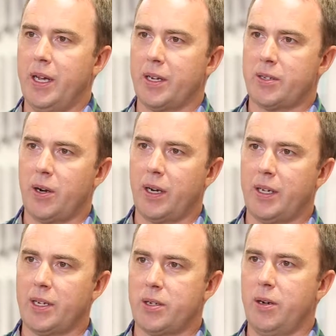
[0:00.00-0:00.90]
you get a circuit
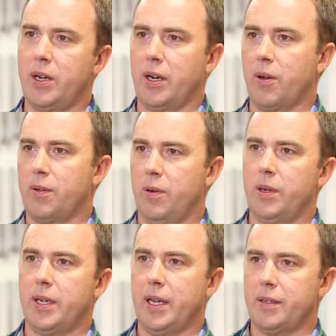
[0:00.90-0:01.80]
tester. You can go through
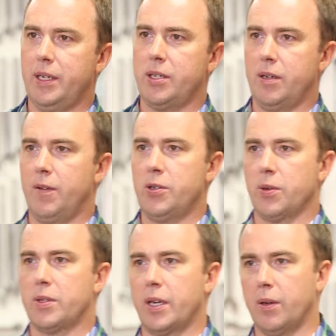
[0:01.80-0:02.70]
and test each
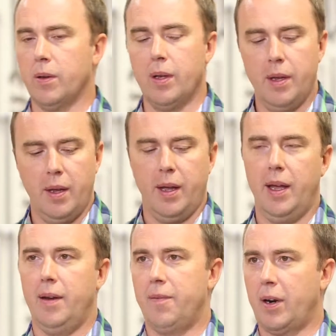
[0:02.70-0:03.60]
individual signal
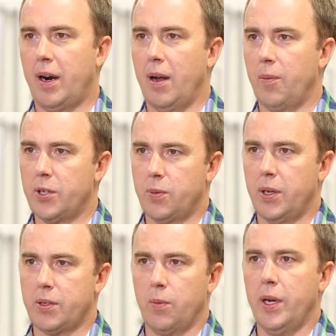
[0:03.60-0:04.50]
and figure out which
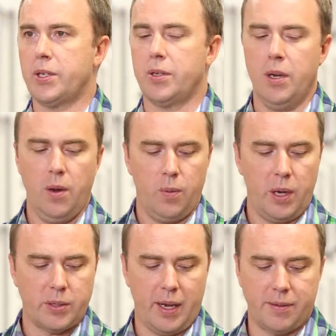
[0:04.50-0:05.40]
ones are which.
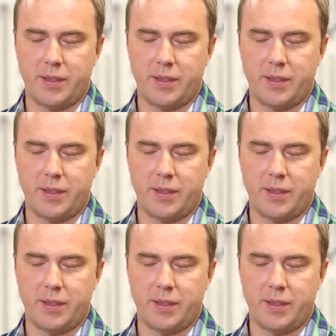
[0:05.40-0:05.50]
We also have